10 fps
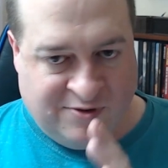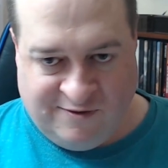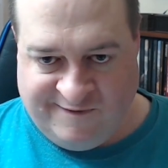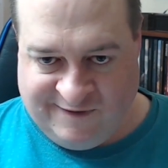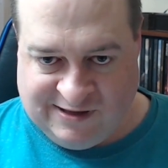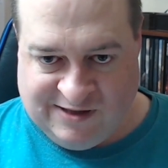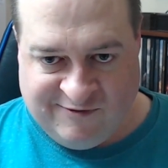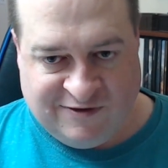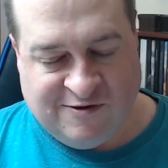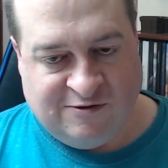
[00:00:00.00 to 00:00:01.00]
perfectly
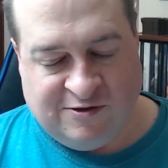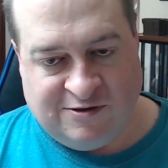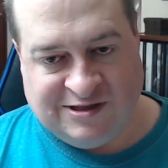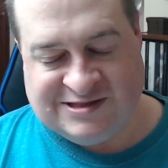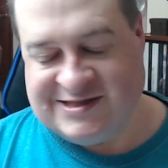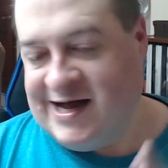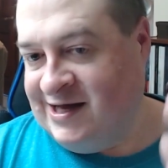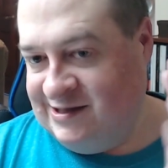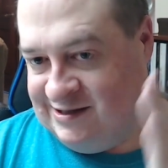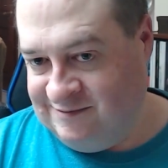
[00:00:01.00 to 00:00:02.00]
with their learning
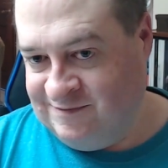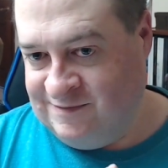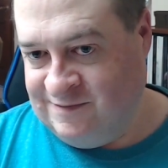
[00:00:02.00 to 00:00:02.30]
style, and